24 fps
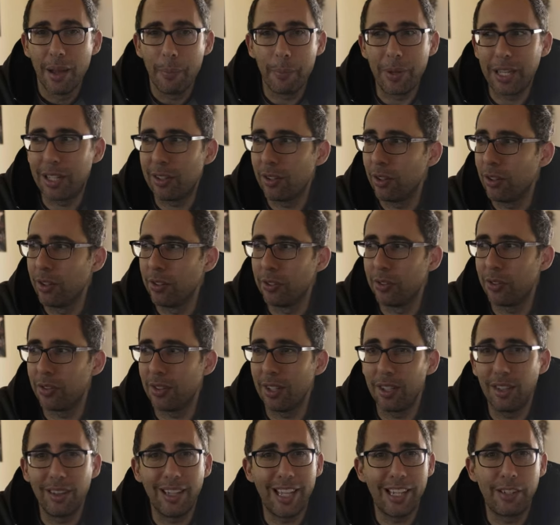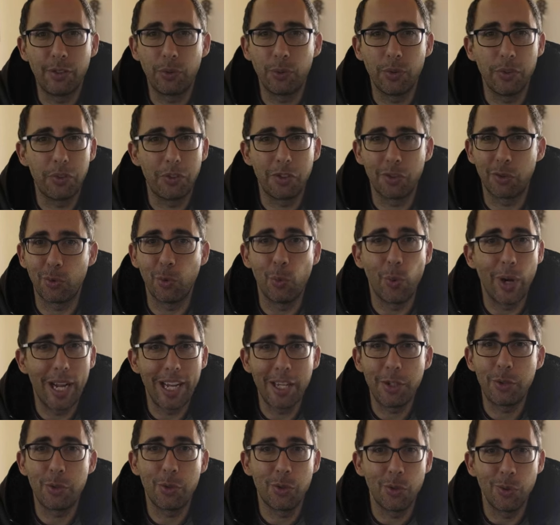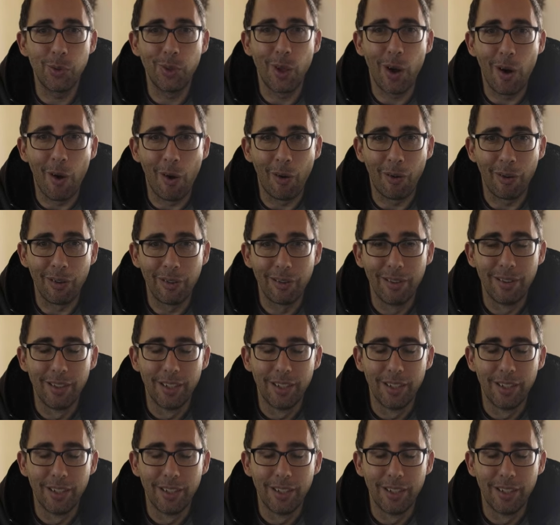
because the lens was just way too long.